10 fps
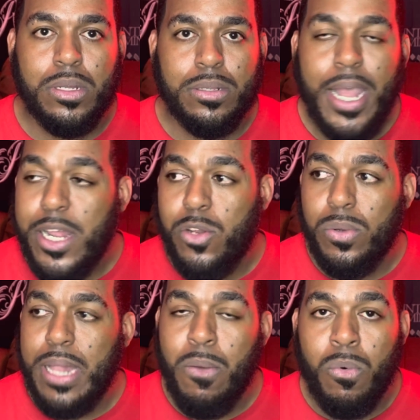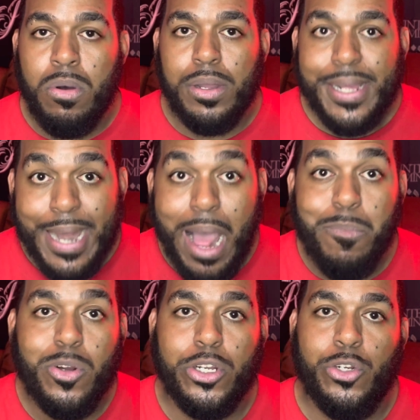They can do what they want, and
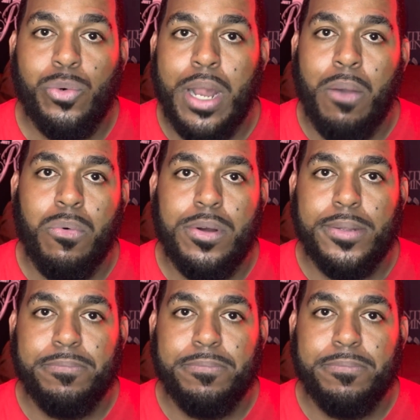I'm going to do what I want.